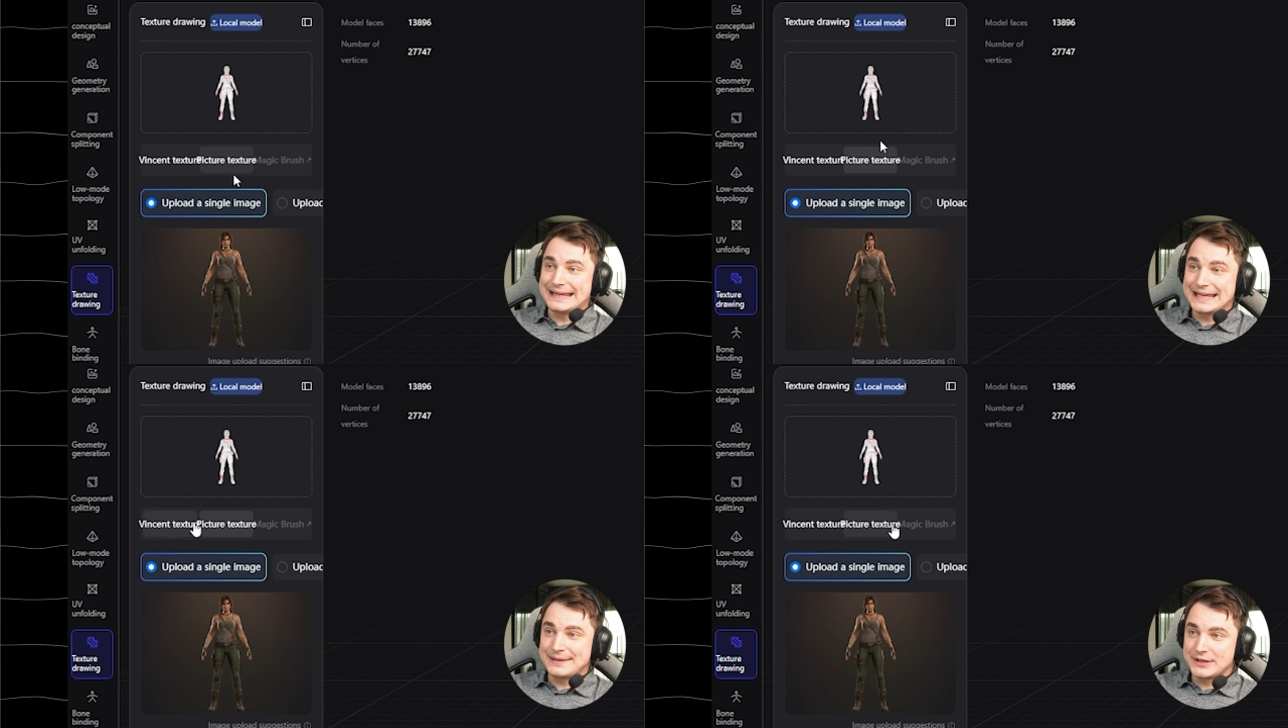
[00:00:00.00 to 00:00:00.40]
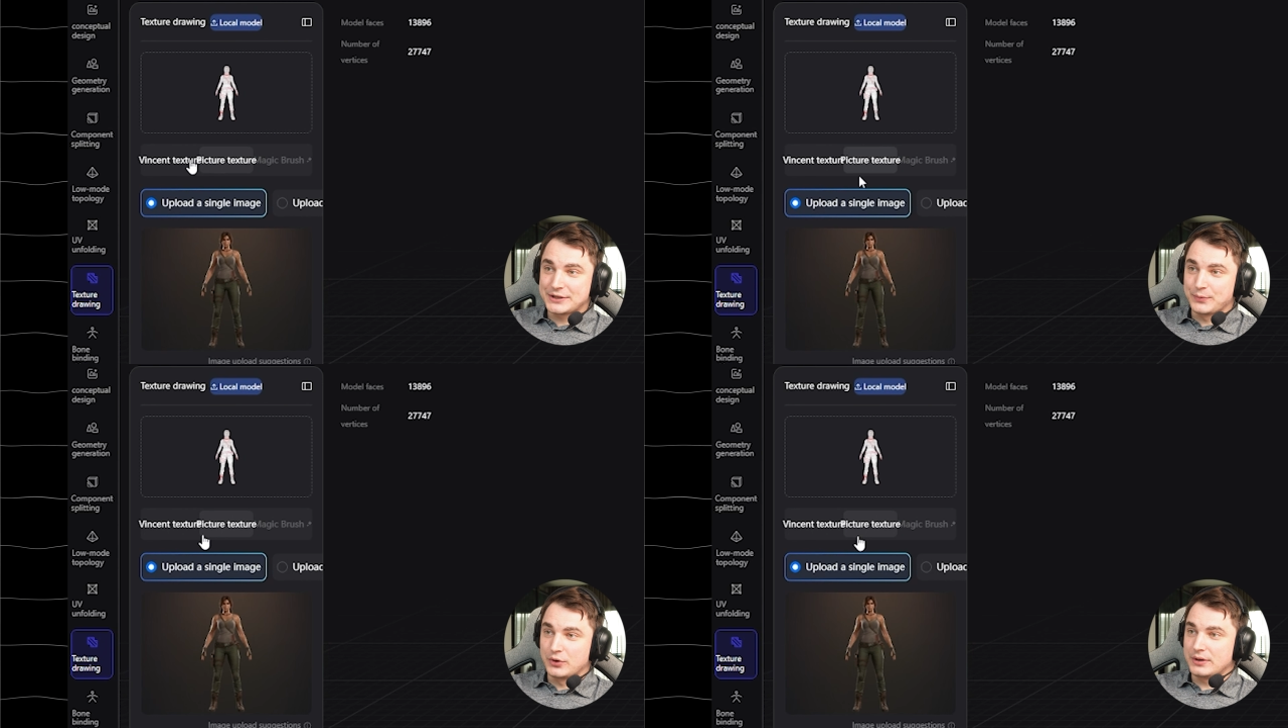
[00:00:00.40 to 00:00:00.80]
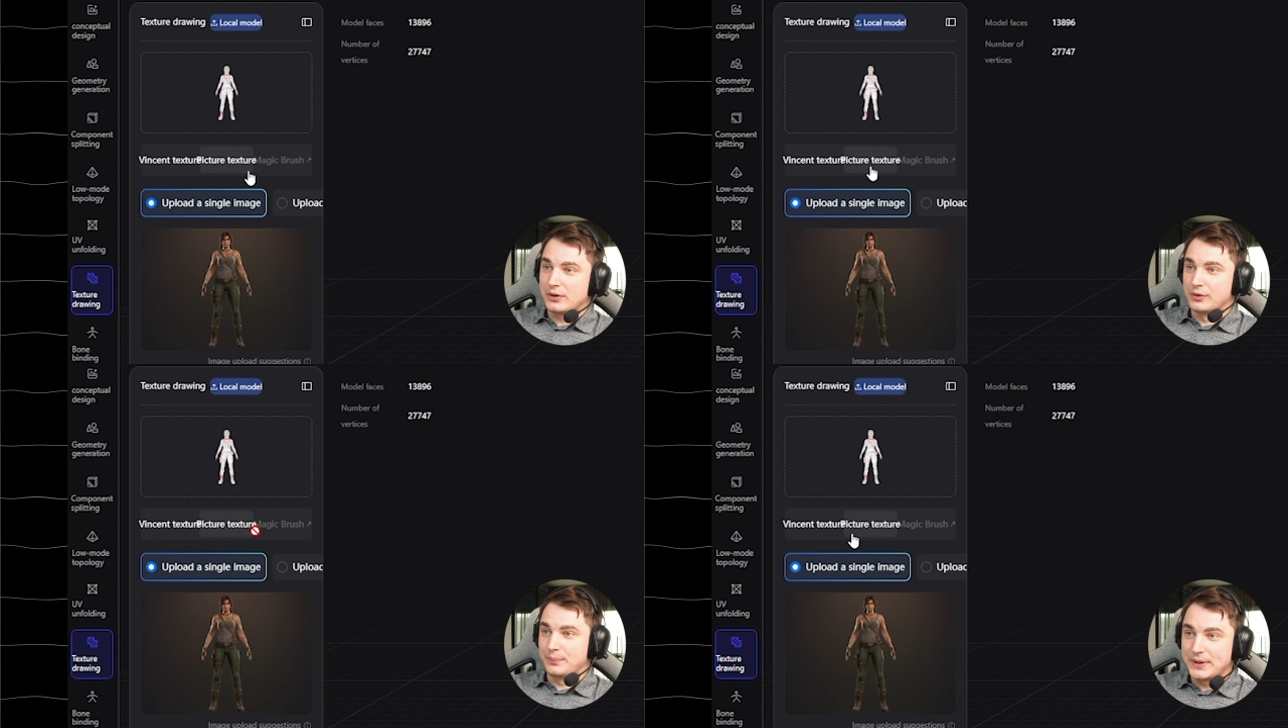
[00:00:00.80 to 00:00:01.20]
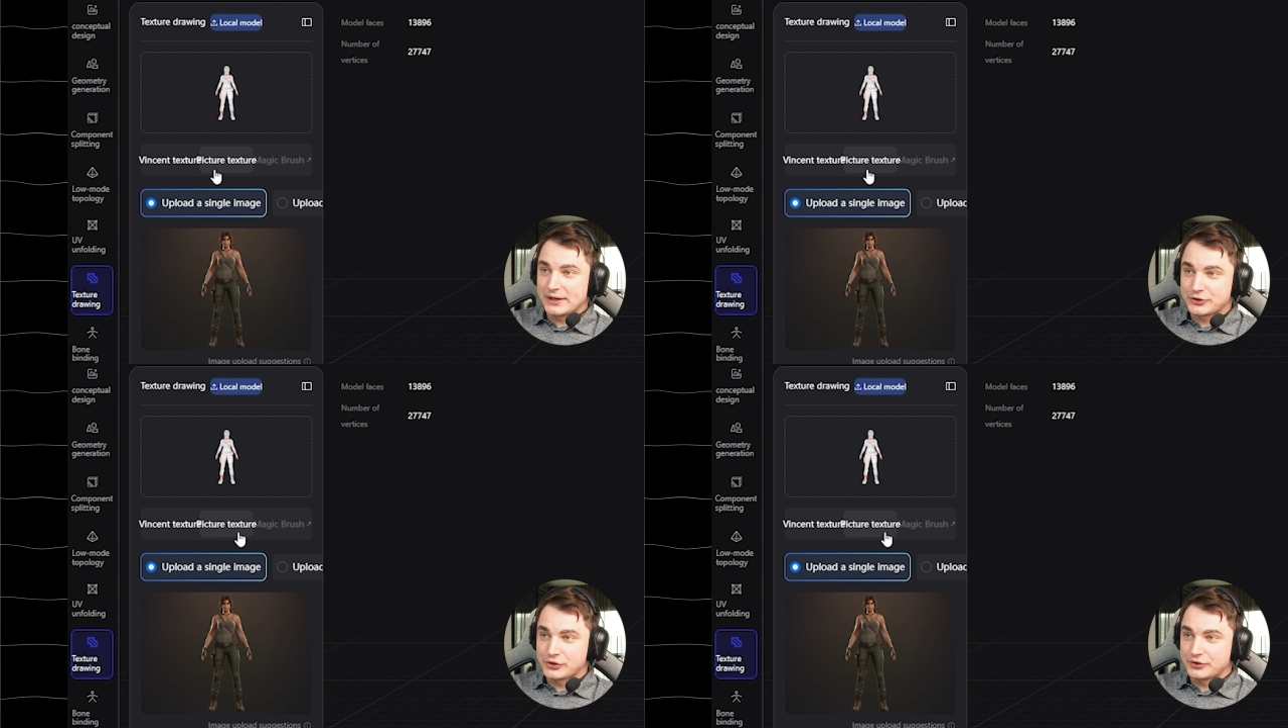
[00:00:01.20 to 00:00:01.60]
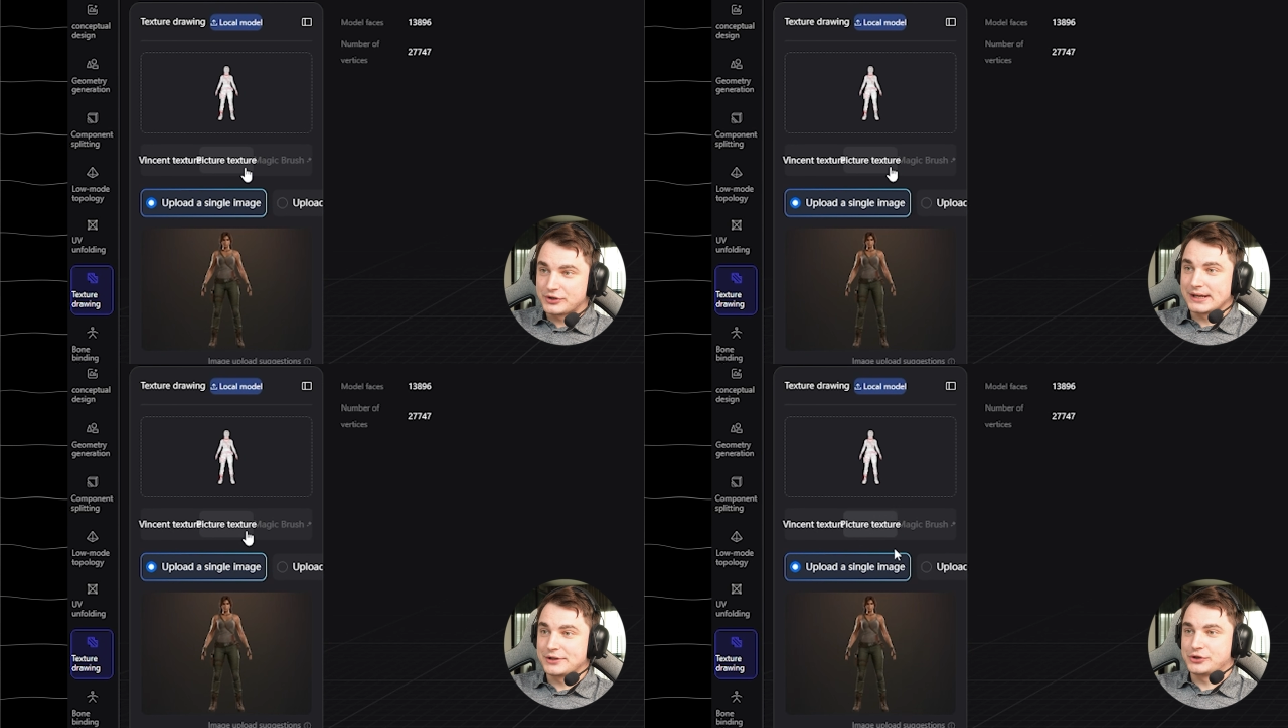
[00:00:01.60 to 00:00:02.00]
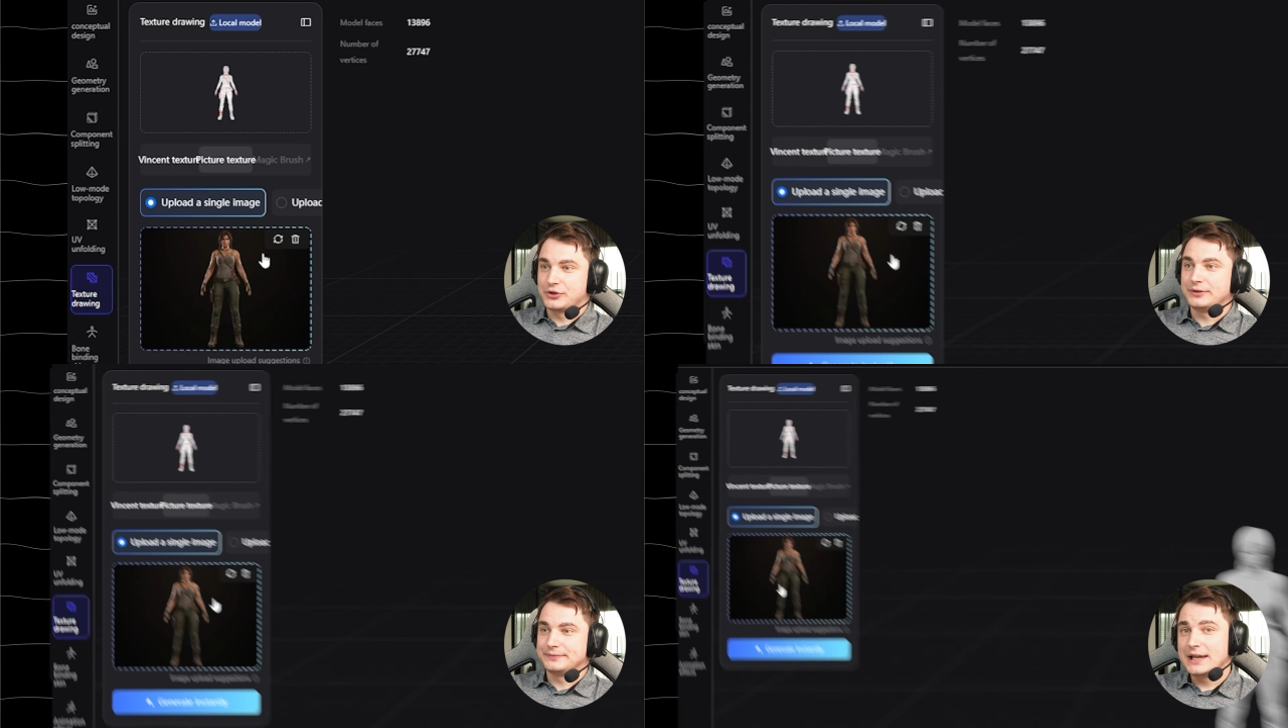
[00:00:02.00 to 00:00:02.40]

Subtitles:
image mode or picture texture.